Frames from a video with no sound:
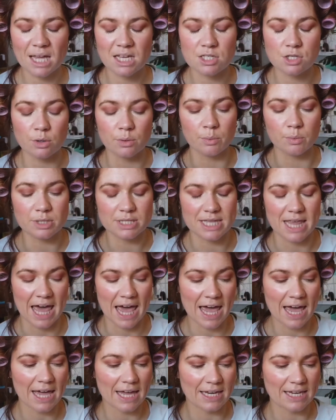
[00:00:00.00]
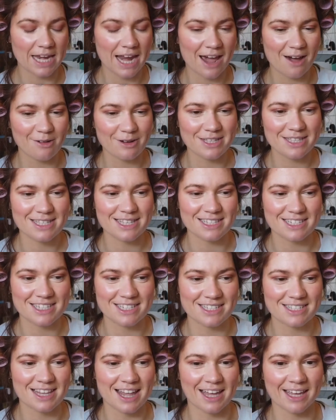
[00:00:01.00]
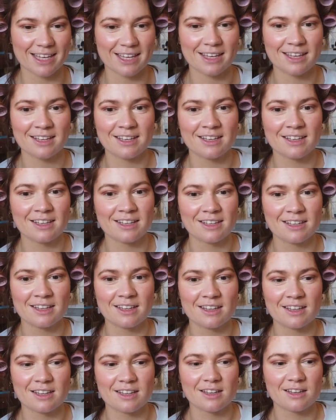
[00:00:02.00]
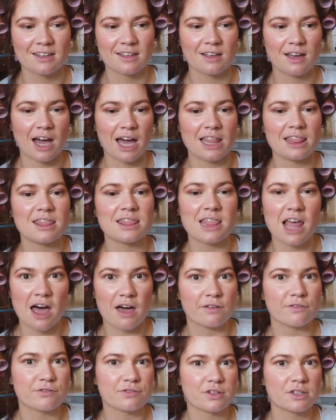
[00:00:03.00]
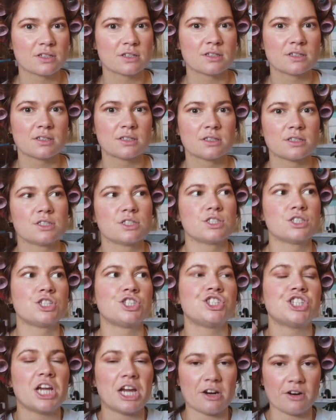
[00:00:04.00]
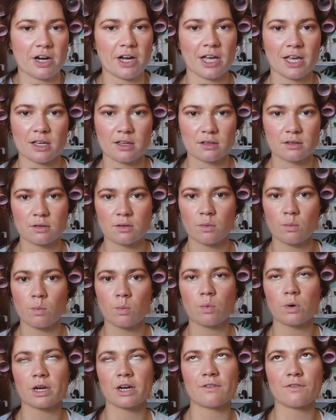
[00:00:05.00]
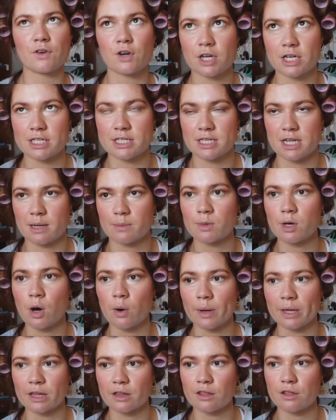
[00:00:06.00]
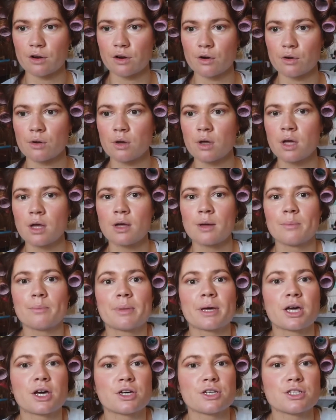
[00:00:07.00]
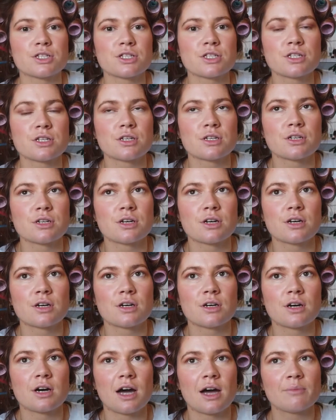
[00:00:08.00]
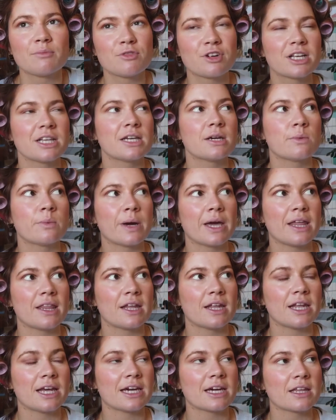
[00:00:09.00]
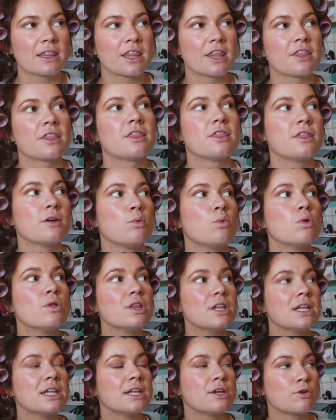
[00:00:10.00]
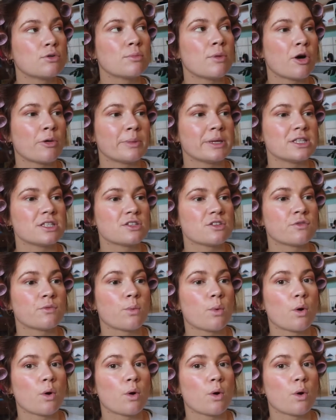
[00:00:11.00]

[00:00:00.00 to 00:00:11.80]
So it was that, and now it's just like I love sharing whatever it is that I'm going through, because I'm really aware that like all the little moments of